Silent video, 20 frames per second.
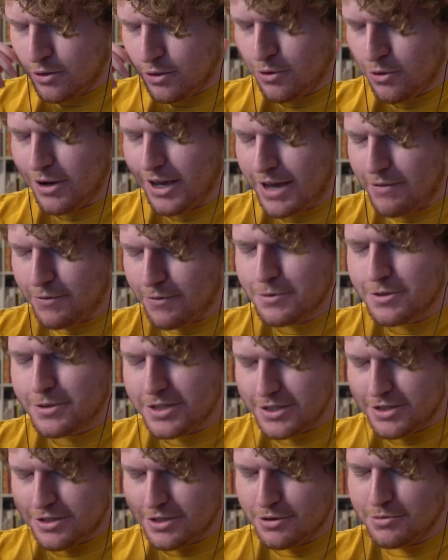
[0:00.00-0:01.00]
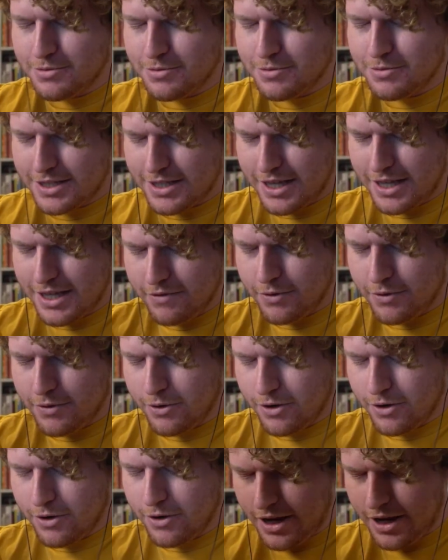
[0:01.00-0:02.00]
All I ever wanted to do was save
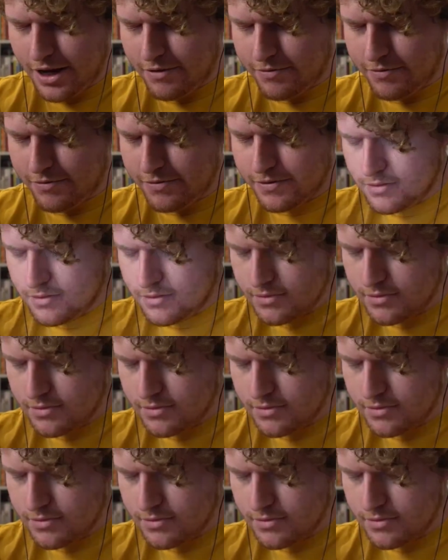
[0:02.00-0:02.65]
your life.